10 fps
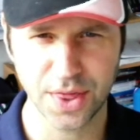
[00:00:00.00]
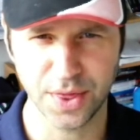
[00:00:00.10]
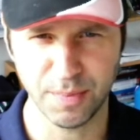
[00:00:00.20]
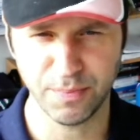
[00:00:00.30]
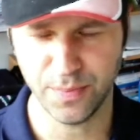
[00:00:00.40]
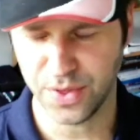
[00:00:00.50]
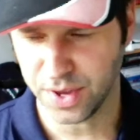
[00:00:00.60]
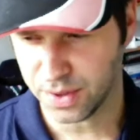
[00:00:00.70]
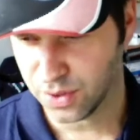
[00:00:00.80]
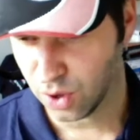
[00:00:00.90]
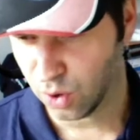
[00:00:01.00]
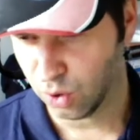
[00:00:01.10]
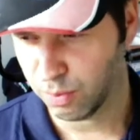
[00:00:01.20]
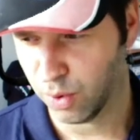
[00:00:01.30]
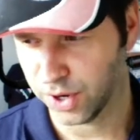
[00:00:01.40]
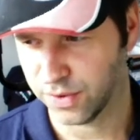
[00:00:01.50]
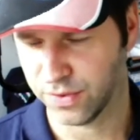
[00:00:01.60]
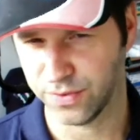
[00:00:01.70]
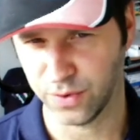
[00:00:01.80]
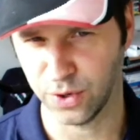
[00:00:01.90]
The whole point of
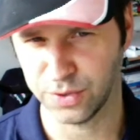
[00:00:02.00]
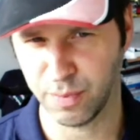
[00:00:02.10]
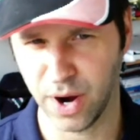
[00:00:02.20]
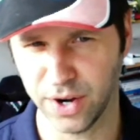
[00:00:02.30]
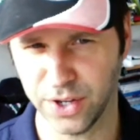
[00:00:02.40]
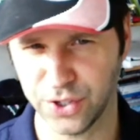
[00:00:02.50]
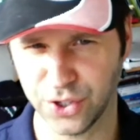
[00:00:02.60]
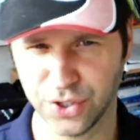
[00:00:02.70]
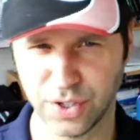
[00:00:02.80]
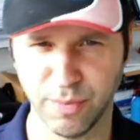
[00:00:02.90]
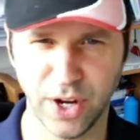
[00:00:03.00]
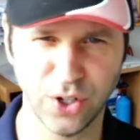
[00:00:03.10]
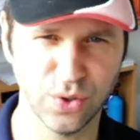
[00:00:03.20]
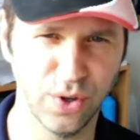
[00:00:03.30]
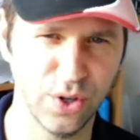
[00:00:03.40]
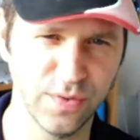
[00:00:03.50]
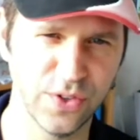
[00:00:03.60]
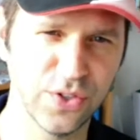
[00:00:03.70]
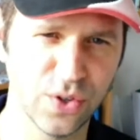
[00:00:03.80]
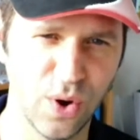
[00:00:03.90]
the first part is just to make sure you've
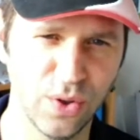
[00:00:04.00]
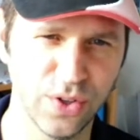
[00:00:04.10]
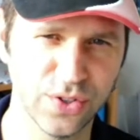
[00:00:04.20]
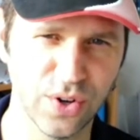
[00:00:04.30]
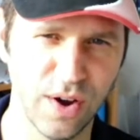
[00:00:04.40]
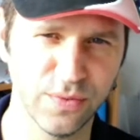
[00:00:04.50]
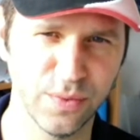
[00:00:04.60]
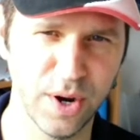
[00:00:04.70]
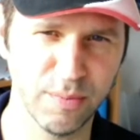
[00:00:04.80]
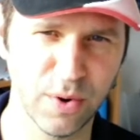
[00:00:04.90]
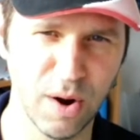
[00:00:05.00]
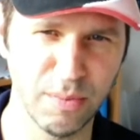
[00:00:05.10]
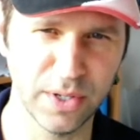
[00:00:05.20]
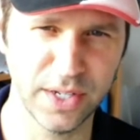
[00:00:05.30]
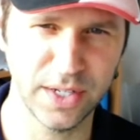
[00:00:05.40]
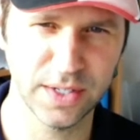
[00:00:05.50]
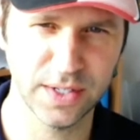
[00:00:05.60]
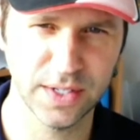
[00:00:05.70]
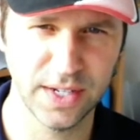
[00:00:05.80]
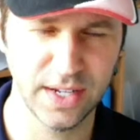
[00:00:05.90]
installed the software properly.
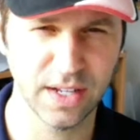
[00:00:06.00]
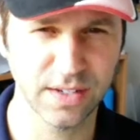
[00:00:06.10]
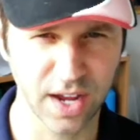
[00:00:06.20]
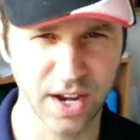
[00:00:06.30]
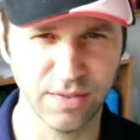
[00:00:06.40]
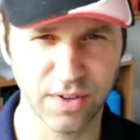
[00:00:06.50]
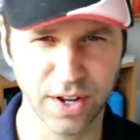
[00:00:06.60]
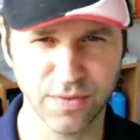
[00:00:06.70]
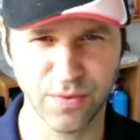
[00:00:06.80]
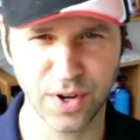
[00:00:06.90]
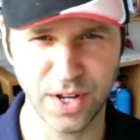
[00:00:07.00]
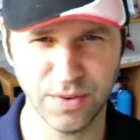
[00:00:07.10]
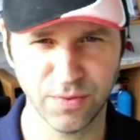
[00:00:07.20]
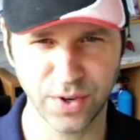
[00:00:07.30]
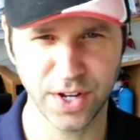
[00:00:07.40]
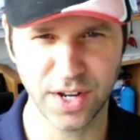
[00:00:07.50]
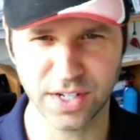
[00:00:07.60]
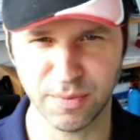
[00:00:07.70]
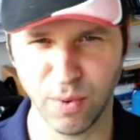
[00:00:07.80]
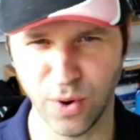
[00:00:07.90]
It's kind of like free and
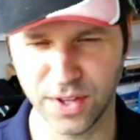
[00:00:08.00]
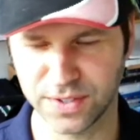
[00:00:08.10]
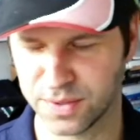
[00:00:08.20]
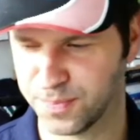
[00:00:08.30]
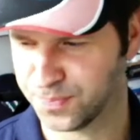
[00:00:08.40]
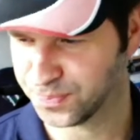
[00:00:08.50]
easy points.